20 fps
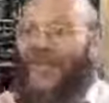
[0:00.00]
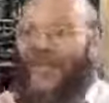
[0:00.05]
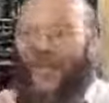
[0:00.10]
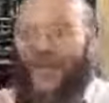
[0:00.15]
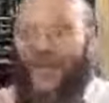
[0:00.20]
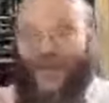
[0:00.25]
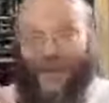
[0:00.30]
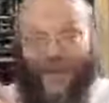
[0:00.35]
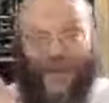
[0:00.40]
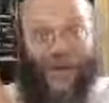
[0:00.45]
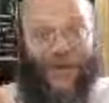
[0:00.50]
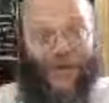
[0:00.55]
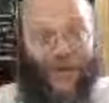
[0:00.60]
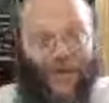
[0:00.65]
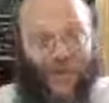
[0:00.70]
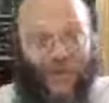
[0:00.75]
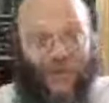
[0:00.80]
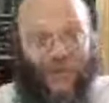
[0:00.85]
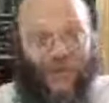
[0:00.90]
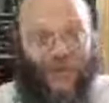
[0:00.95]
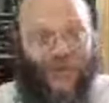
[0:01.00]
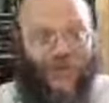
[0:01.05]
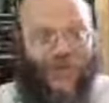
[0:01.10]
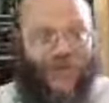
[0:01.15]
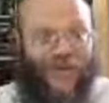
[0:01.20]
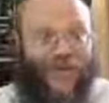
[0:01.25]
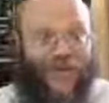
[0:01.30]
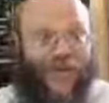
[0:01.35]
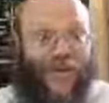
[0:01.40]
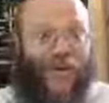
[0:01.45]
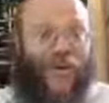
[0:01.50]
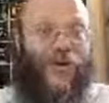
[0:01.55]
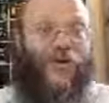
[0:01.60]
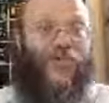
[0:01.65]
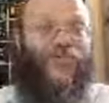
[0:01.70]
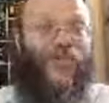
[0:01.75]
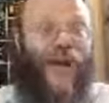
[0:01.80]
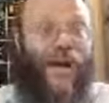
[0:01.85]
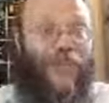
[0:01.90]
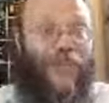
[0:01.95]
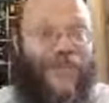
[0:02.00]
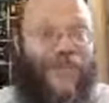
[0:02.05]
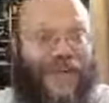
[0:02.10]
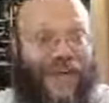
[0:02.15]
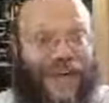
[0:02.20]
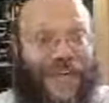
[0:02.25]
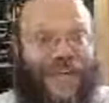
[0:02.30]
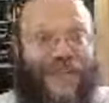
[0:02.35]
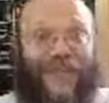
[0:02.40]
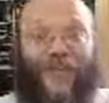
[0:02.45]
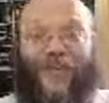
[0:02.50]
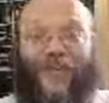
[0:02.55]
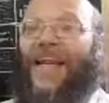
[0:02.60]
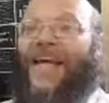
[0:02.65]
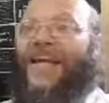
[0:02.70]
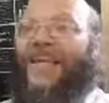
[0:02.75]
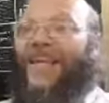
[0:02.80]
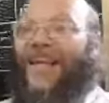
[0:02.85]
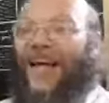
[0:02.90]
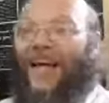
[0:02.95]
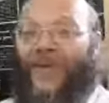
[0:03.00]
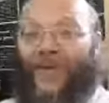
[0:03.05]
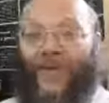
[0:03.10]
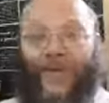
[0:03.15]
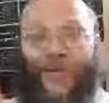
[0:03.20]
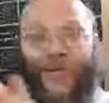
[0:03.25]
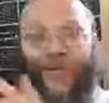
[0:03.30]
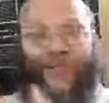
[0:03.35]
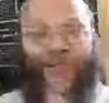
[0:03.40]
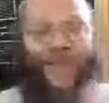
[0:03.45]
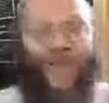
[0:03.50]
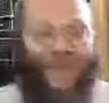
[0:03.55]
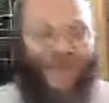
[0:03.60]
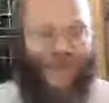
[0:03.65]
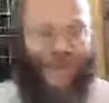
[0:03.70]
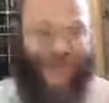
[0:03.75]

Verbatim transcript: the Achdut of Am Yisrael is not like the Achdut of tchina.